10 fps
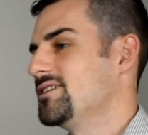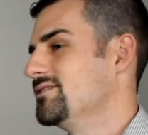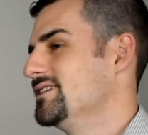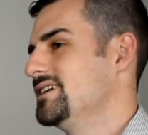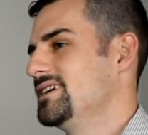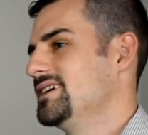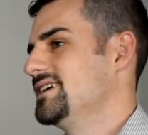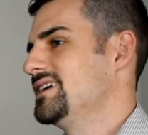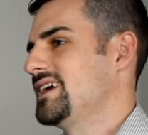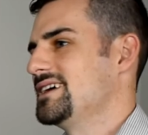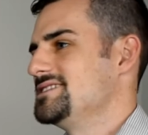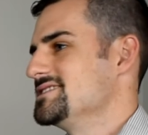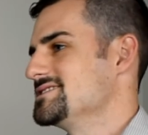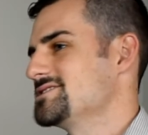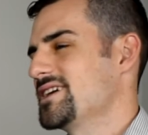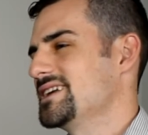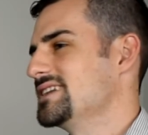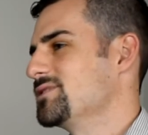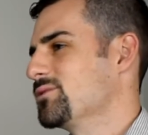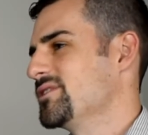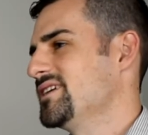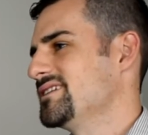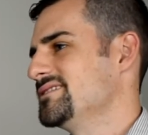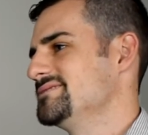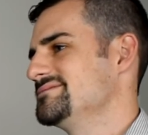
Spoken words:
know, and it's just trying to get the word out.